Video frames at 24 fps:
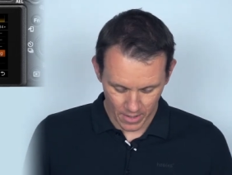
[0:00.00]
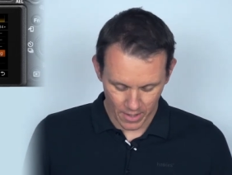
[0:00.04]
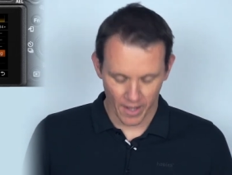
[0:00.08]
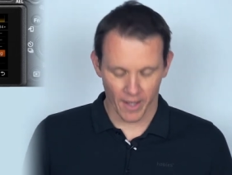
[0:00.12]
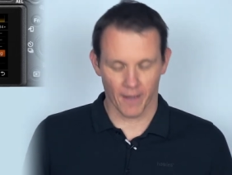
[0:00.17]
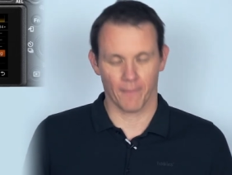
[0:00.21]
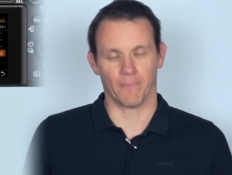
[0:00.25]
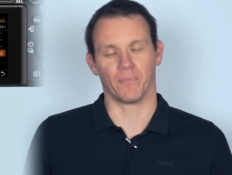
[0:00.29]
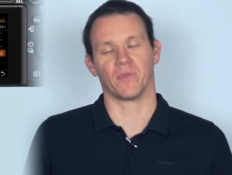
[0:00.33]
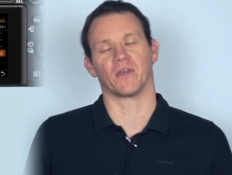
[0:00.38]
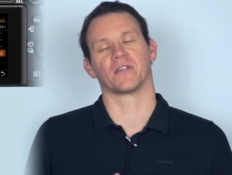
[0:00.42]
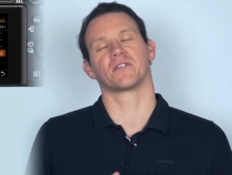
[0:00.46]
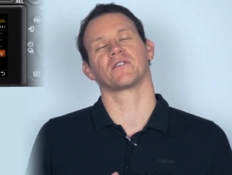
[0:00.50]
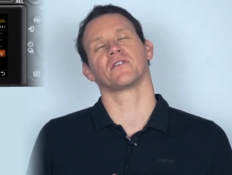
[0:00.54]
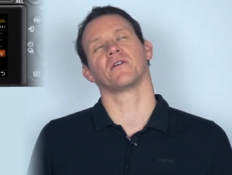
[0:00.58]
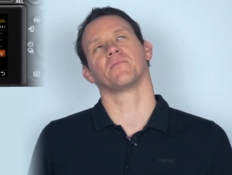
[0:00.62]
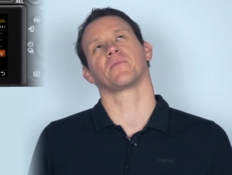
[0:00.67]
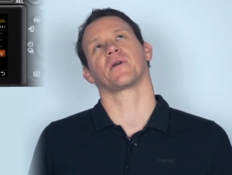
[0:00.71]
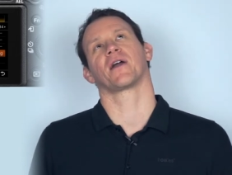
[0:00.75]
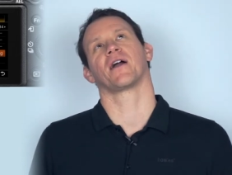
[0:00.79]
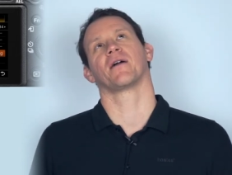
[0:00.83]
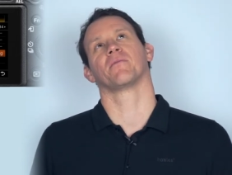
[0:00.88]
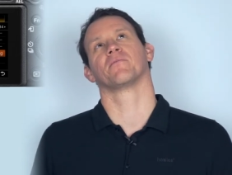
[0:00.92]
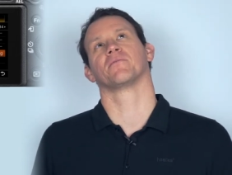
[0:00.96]
Um, there's
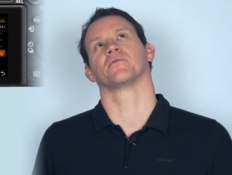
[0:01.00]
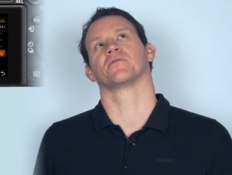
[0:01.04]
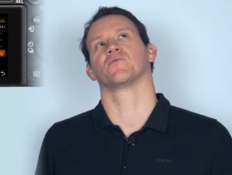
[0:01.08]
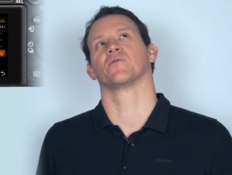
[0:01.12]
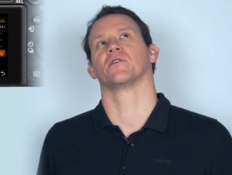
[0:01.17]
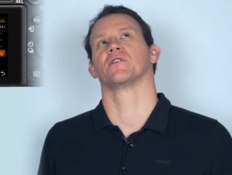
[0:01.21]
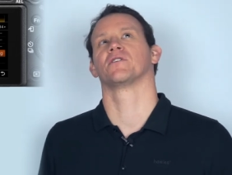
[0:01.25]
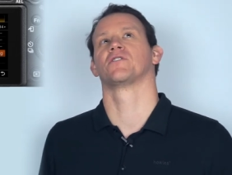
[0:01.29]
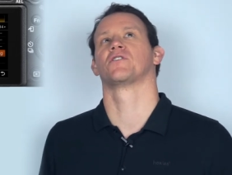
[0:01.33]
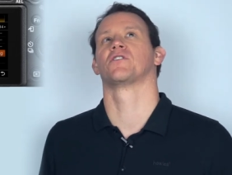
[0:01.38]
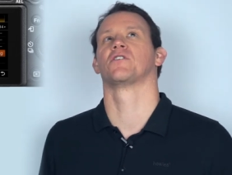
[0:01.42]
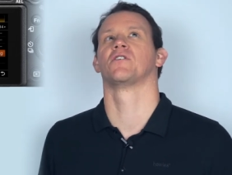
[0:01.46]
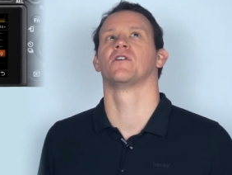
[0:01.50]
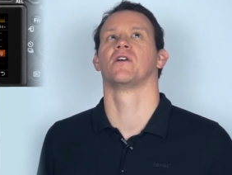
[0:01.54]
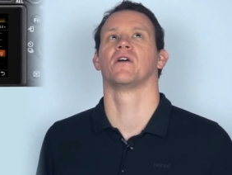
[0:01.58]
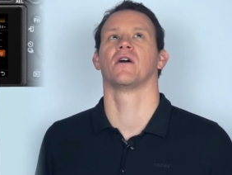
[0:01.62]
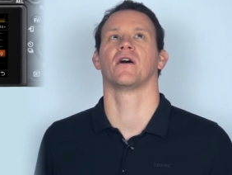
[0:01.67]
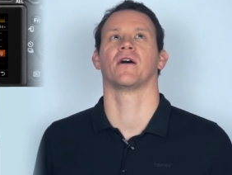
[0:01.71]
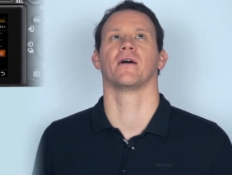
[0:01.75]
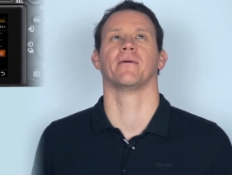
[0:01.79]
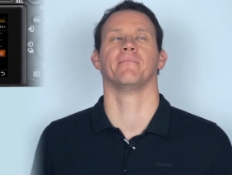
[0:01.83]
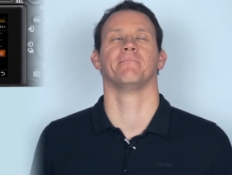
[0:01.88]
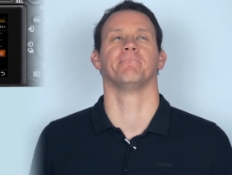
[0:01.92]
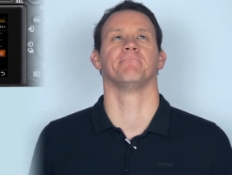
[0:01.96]
some cameras which
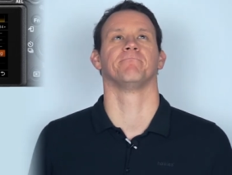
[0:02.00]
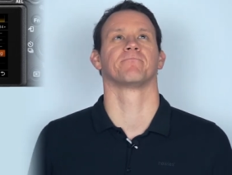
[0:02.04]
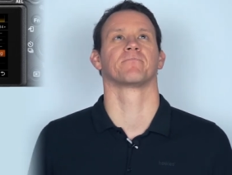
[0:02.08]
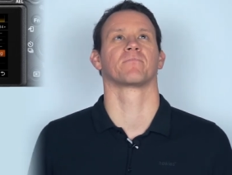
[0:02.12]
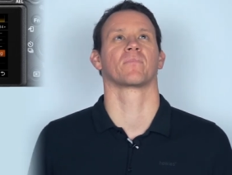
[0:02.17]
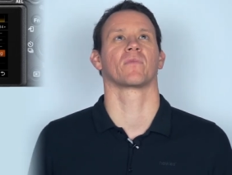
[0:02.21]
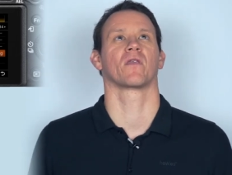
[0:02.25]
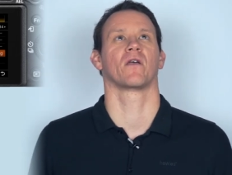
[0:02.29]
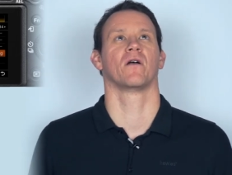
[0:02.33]
um,